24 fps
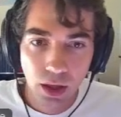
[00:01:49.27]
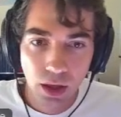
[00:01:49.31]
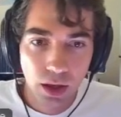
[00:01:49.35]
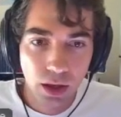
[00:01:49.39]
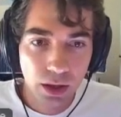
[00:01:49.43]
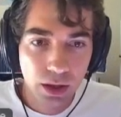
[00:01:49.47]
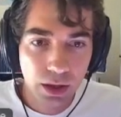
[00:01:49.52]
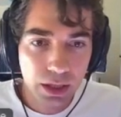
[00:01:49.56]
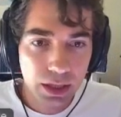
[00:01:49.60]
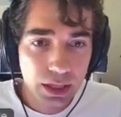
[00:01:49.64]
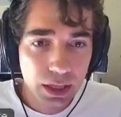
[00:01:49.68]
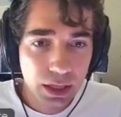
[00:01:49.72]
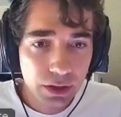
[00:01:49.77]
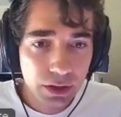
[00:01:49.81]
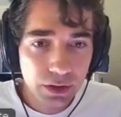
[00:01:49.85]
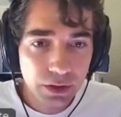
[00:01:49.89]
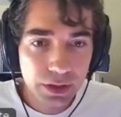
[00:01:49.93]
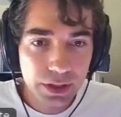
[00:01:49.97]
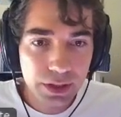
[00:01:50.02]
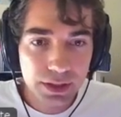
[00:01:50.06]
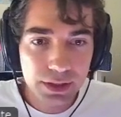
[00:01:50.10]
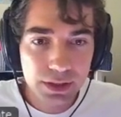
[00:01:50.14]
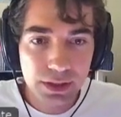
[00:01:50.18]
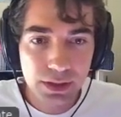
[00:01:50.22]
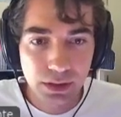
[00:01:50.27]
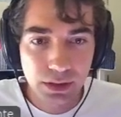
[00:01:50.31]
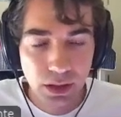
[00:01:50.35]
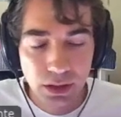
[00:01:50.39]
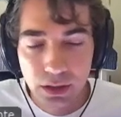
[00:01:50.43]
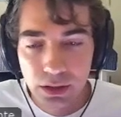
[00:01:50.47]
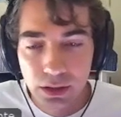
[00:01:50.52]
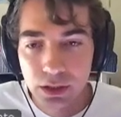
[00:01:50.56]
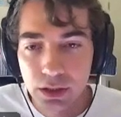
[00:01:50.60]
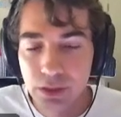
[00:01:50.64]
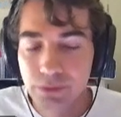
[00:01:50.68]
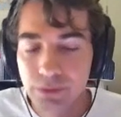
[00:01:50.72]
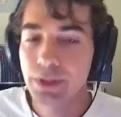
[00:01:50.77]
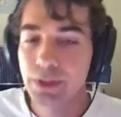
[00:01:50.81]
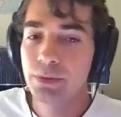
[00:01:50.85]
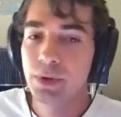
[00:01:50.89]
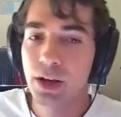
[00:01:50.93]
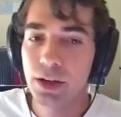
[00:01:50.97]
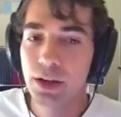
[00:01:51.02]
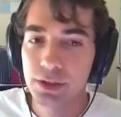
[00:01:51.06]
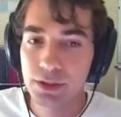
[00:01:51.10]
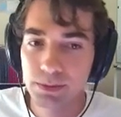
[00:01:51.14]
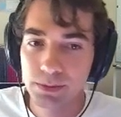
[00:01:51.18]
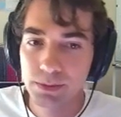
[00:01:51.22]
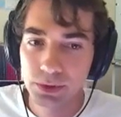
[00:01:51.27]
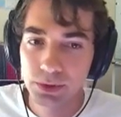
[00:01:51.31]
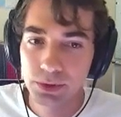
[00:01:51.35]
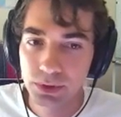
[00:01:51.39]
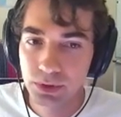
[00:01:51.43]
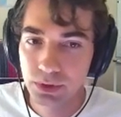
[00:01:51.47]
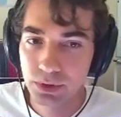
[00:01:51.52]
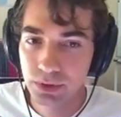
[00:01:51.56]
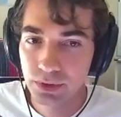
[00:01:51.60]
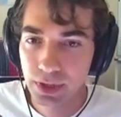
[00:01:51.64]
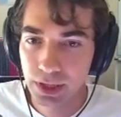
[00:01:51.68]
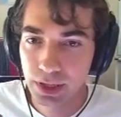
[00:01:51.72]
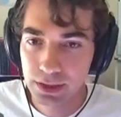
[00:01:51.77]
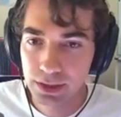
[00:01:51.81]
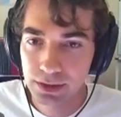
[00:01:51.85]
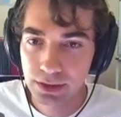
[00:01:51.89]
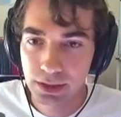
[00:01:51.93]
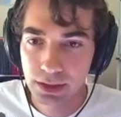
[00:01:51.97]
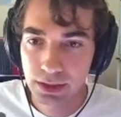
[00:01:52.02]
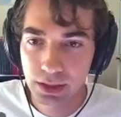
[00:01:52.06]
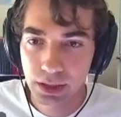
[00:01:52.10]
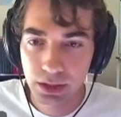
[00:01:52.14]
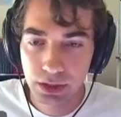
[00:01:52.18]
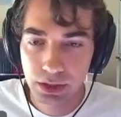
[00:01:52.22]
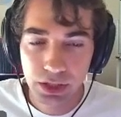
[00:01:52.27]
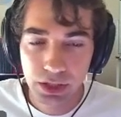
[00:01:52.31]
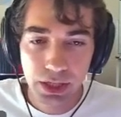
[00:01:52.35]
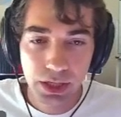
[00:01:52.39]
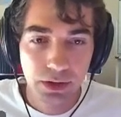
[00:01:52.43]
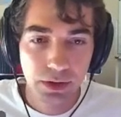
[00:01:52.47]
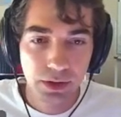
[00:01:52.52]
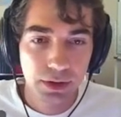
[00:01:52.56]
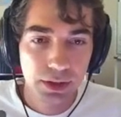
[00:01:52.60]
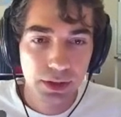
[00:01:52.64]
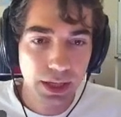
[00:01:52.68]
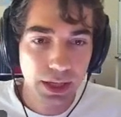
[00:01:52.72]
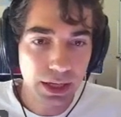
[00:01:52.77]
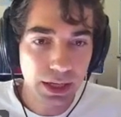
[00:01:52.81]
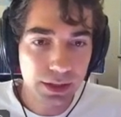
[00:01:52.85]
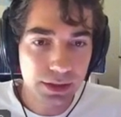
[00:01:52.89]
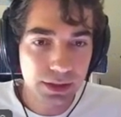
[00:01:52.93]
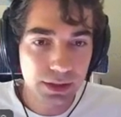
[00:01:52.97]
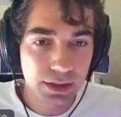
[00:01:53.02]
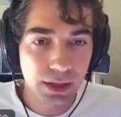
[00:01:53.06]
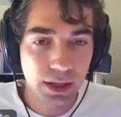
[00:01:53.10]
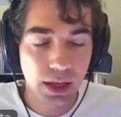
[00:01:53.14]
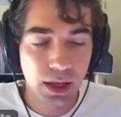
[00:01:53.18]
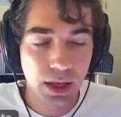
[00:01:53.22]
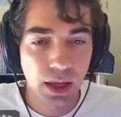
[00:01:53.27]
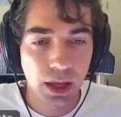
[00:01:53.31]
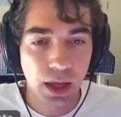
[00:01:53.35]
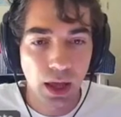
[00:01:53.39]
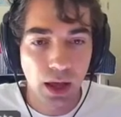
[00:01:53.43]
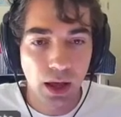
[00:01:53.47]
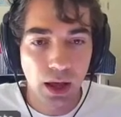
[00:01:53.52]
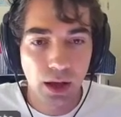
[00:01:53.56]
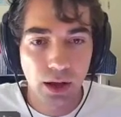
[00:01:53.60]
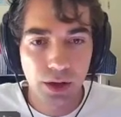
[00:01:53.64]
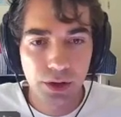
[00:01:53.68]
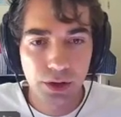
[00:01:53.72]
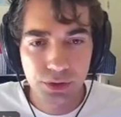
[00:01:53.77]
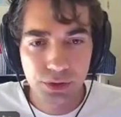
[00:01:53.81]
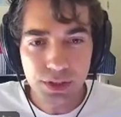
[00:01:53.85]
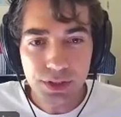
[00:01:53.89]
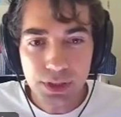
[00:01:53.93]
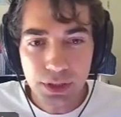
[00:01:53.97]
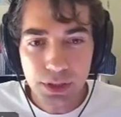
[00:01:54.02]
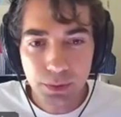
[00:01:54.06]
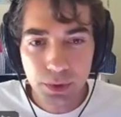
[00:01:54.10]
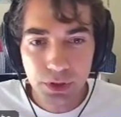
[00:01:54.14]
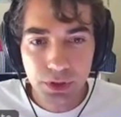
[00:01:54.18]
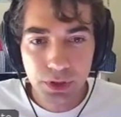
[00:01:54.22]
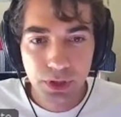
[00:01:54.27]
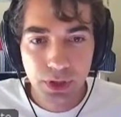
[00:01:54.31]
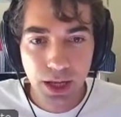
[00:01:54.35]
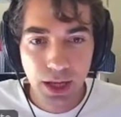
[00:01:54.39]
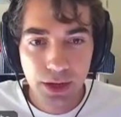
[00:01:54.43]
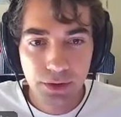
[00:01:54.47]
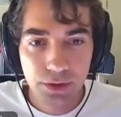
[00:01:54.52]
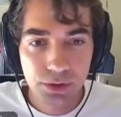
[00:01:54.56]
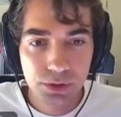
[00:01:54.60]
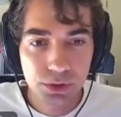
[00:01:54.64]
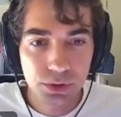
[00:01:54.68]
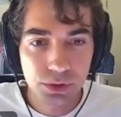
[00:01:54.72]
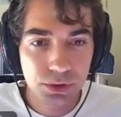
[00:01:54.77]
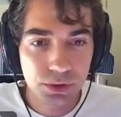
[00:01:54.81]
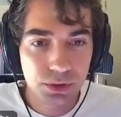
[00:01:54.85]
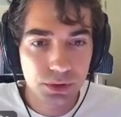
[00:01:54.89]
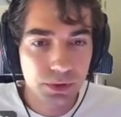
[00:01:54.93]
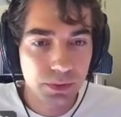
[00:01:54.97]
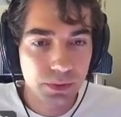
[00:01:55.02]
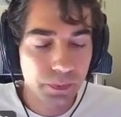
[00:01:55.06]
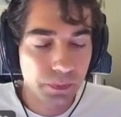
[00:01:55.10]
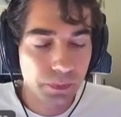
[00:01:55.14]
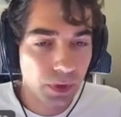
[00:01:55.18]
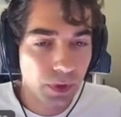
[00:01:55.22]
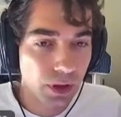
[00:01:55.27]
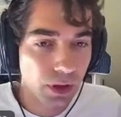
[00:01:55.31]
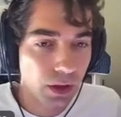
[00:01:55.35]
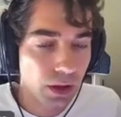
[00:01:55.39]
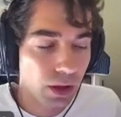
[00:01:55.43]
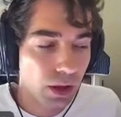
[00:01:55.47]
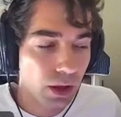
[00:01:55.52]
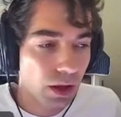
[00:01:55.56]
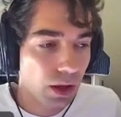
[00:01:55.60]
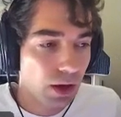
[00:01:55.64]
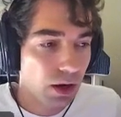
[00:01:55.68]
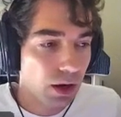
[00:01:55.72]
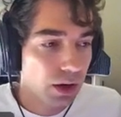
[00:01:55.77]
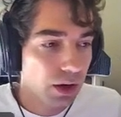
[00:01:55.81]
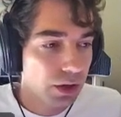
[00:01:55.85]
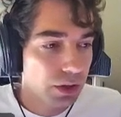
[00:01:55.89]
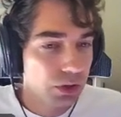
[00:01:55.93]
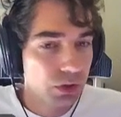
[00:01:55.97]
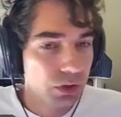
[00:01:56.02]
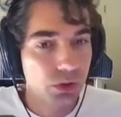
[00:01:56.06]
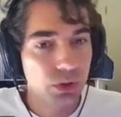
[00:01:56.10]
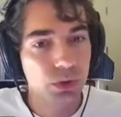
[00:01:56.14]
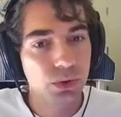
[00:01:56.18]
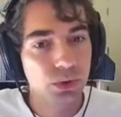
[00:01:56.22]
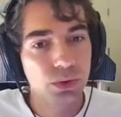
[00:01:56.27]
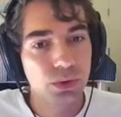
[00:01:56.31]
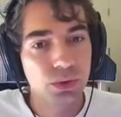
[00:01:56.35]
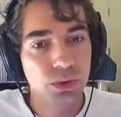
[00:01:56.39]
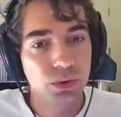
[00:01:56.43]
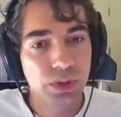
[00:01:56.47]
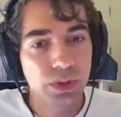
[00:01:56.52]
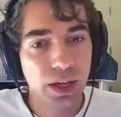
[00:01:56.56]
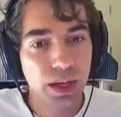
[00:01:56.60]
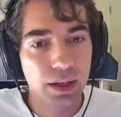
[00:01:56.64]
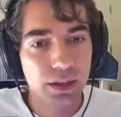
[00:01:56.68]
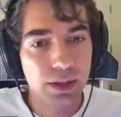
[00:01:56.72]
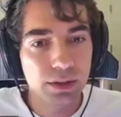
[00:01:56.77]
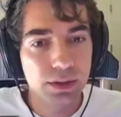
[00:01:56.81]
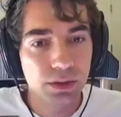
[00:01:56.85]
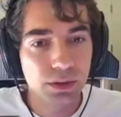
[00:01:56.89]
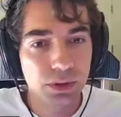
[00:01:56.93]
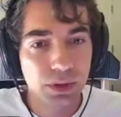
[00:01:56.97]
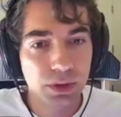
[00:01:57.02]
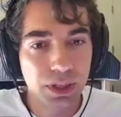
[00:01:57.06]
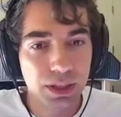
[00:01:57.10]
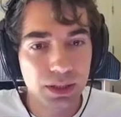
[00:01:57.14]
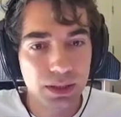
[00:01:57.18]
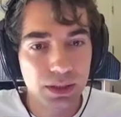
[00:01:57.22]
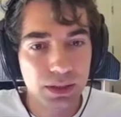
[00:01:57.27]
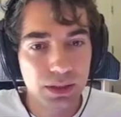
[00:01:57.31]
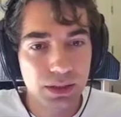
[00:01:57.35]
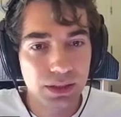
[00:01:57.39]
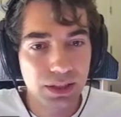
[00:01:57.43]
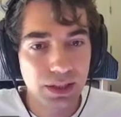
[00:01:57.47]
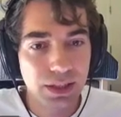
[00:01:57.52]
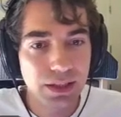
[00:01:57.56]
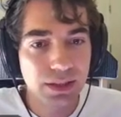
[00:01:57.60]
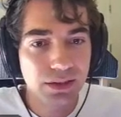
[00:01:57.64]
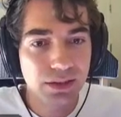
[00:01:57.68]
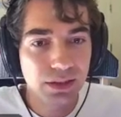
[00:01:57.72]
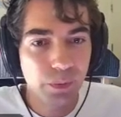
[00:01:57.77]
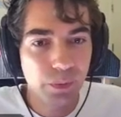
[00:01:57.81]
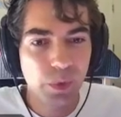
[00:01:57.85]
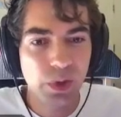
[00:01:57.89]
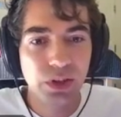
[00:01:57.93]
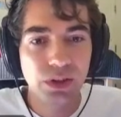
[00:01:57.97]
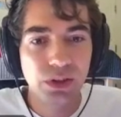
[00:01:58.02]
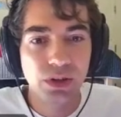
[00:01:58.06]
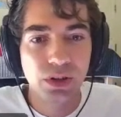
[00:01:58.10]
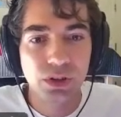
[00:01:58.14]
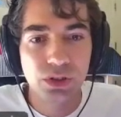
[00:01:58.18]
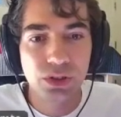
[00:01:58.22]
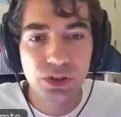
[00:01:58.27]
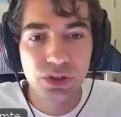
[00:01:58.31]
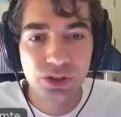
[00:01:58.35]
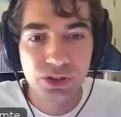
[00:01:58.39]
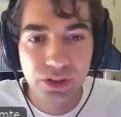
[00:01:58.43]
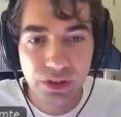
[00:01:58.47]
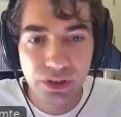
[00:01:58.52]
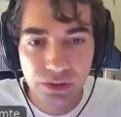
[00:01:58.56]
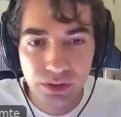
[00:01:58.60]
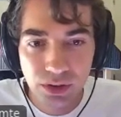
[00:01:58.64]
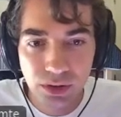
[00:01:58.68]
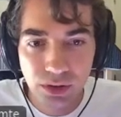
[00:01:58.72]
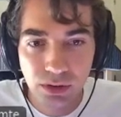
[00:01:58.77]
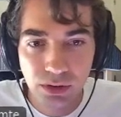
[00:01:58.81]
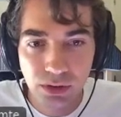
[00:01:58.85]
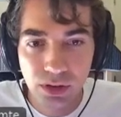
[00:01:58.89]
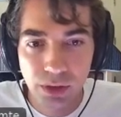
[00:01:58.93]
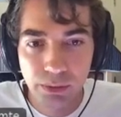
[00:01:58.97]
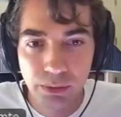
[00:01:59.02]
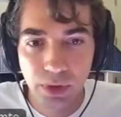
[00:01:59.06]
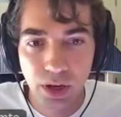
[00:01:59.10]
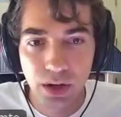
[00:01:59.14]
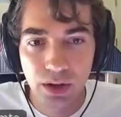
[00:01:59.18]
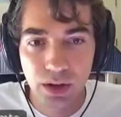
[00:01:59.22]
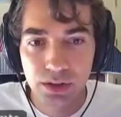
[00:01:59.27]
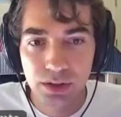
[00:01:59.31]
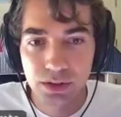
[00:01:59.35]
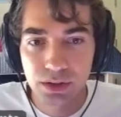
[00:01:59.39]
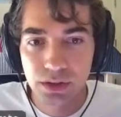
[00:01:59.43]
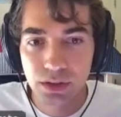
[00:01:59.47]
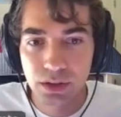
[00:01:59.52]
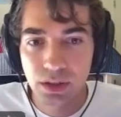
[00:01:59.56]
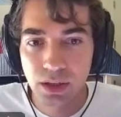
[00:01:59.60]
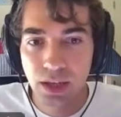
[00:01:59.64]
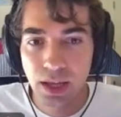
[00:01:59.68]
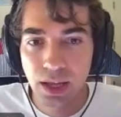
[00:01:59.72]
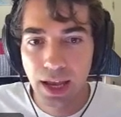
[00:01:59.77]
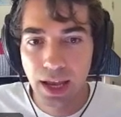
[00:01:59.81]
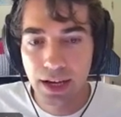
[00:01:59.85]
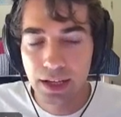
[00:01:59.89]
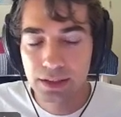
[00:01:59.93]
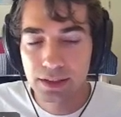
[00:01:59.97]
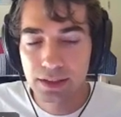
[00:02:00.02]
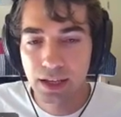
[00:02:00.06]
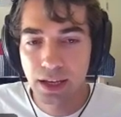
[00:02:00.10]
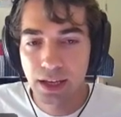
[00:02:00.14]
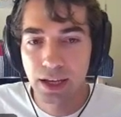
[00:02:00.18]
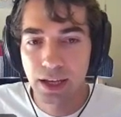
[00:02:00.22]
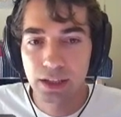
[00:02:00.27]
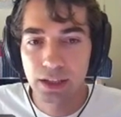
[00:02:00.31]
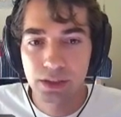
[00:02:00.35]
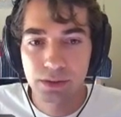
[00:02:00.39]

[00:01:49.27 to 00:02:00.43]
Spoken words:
Here it's not going to be possible to do this in a general case, so instead we're going to have to argue that you can say something non-trivial about xi.